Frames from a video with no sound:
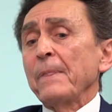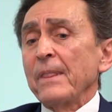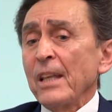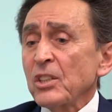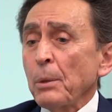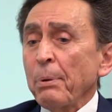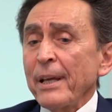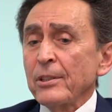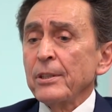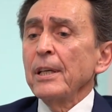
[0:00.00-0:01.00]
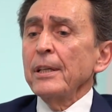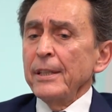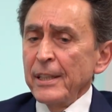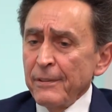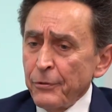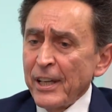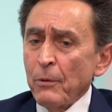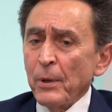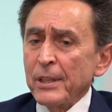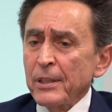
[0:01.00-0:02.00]
There's a place, if you
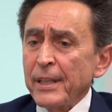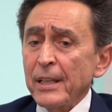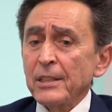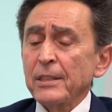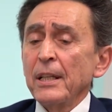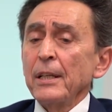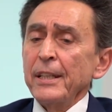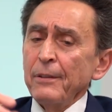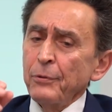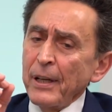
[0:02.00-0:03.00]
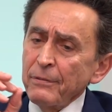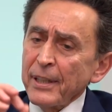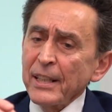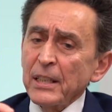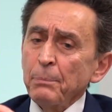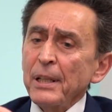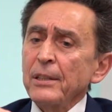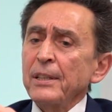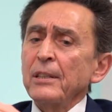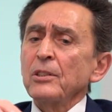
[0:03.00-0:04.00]
have what it takes, if you have the right
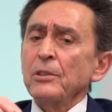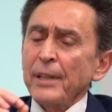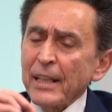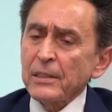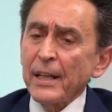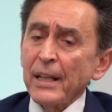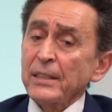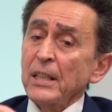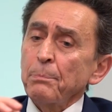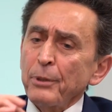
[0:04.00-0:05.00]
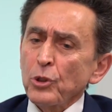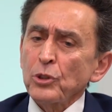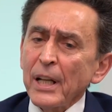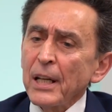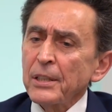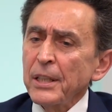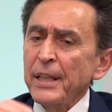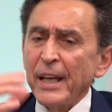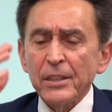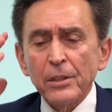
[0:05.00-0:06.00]
abilities, the right character,
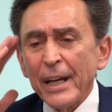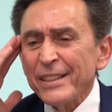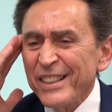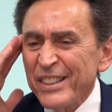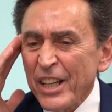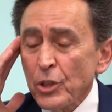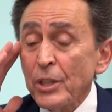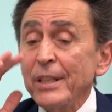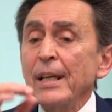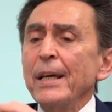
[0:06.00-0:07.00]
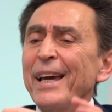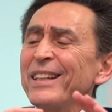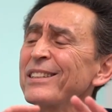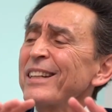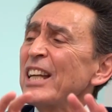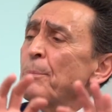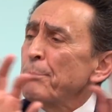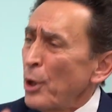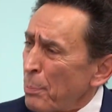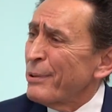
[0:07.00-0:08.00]
personality, and the right intention, and the right
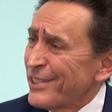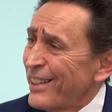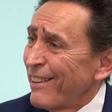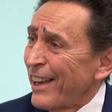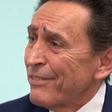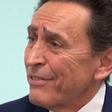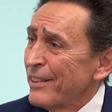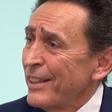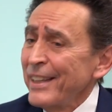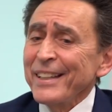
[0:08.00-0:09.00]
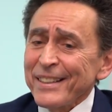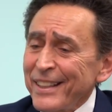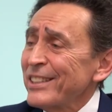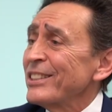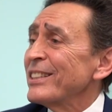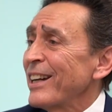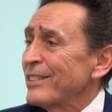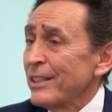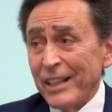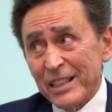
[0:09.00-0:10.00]
purpose in life, this is the
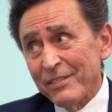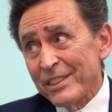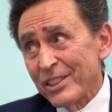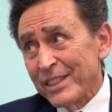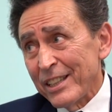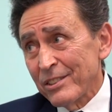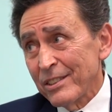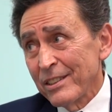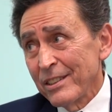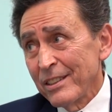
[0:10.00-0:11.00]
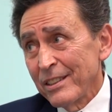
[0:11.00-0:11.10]
country, not even the States.